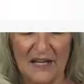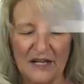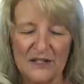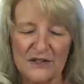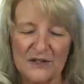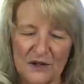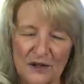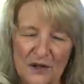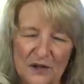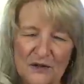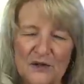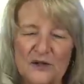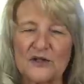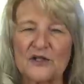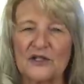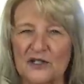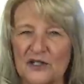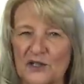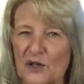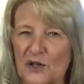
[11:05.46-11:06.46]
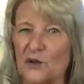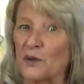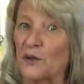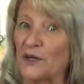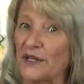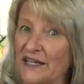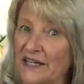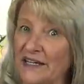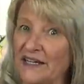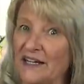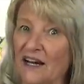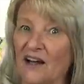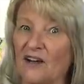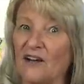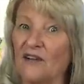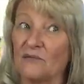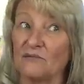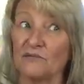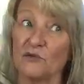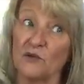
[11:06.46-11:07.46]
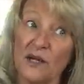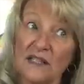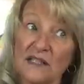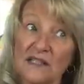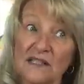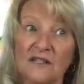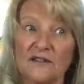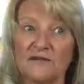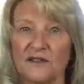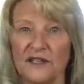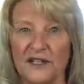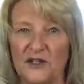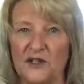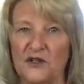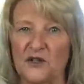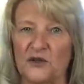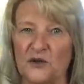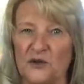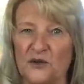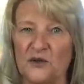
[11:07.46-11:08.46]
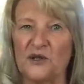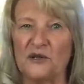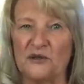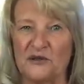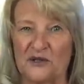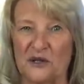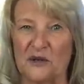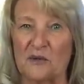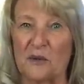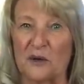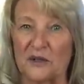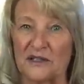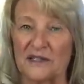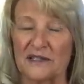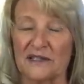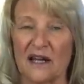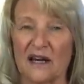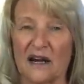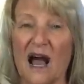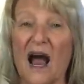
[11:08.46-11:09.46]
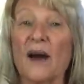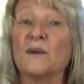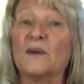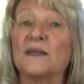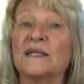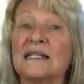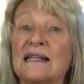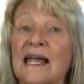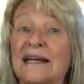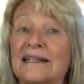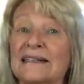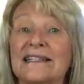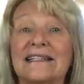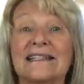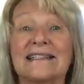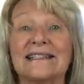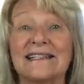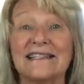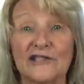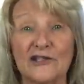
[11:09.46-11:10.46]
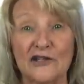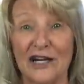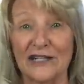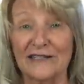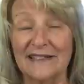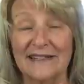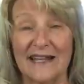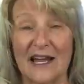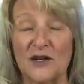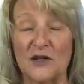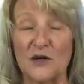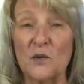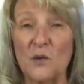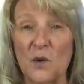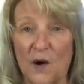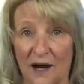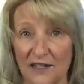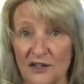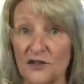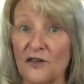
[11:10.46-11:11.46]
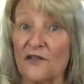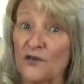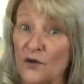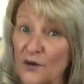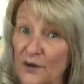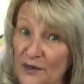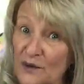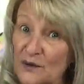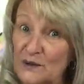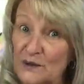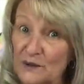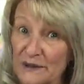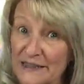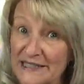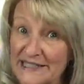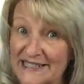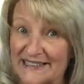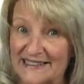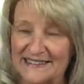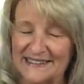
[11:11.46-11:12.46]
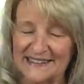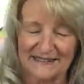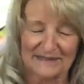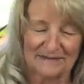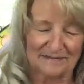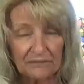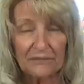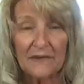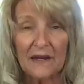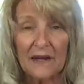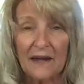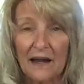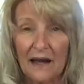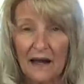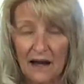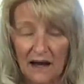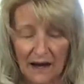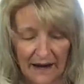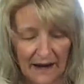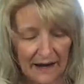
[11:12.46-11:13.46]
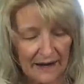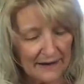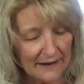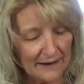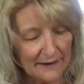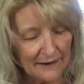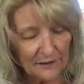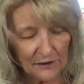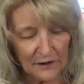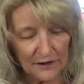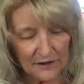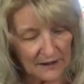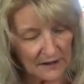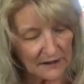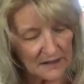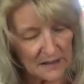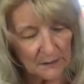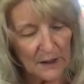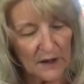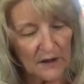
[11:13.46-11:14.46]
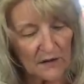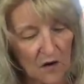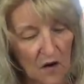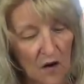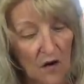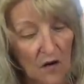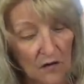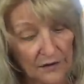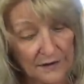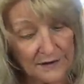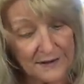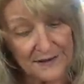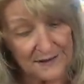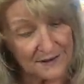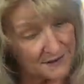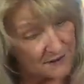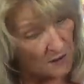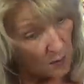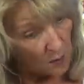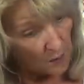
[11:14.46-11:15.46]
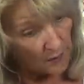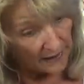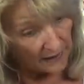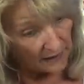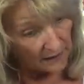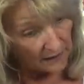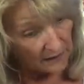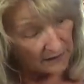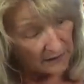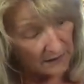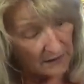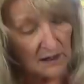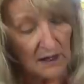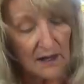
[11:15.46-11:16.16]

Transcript: So those are just three uh, relatively new YouTubers that I would like to suggest that you watch for those reasons. I think that's about all the sewing.